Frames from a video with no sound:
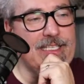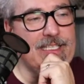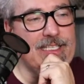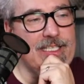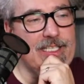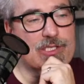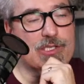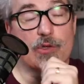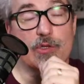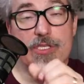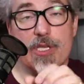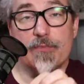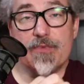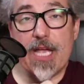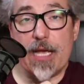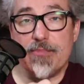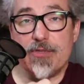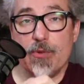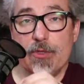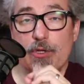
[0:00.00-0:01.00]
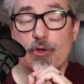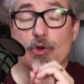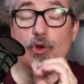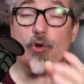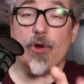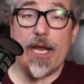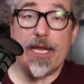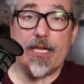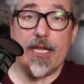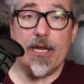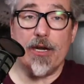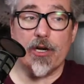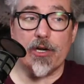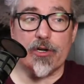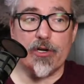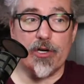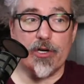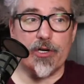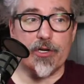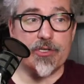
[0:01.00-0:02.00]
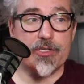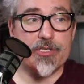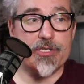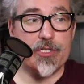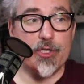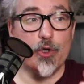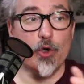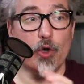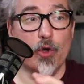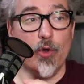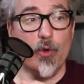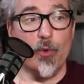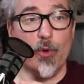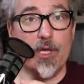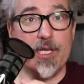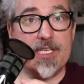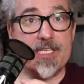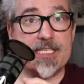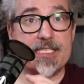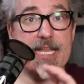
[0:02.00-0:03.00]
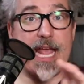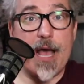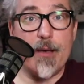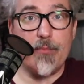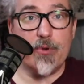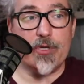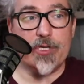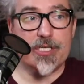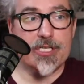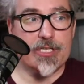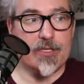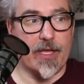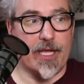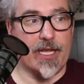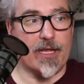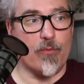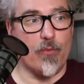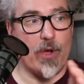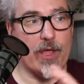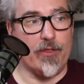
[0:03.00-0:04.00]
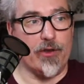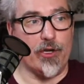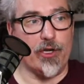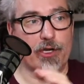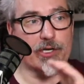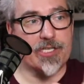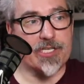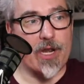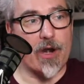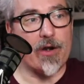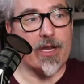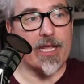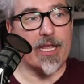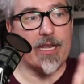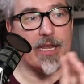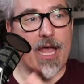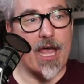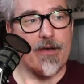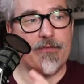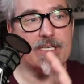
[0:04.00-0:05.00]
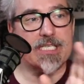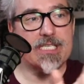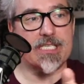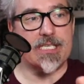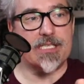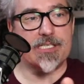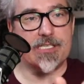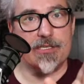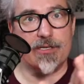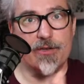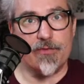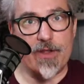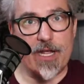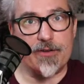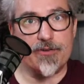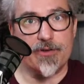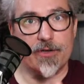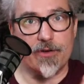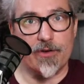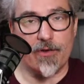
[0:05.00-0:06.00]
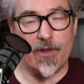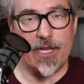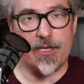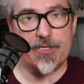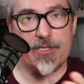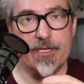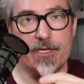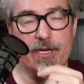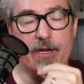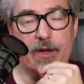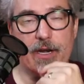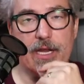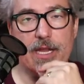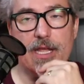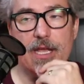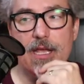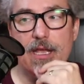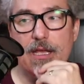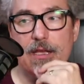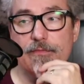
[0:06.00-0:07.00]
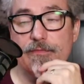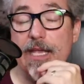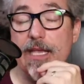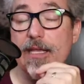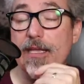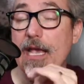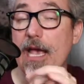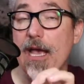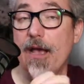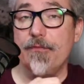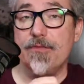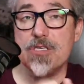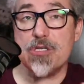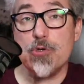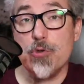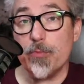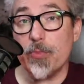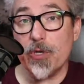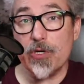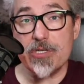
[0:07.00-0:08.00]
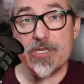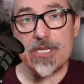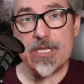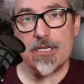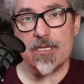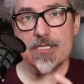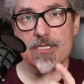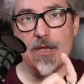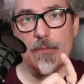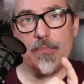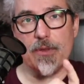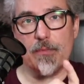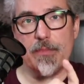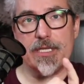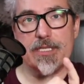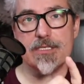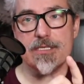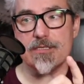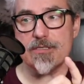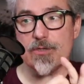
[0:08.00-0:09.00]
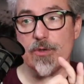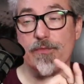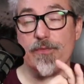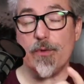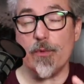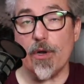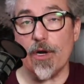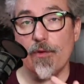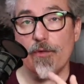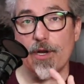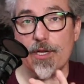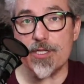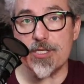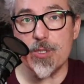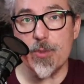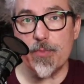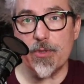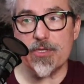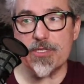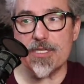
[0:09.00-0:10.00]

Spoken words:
So sometimes when you create characters, you'll establish like whether you're starting at novice, seasoned, veteran, or legendary. They have supers supplements. So if you want to run a supers